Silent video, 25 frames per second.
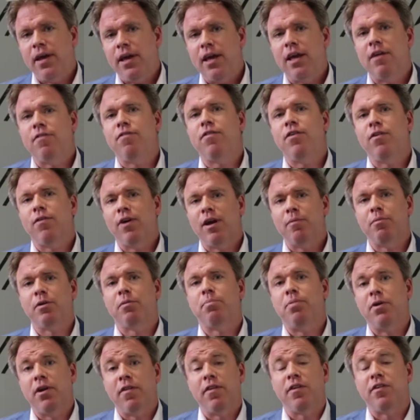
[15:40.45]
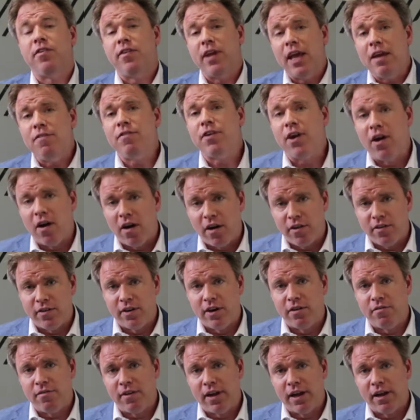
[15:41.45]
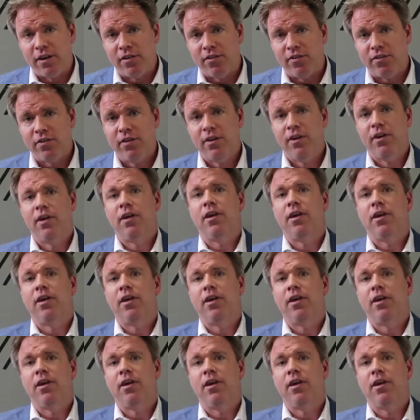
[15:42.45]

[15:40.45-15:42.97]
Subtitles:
if you're able to put in the safeguards in advance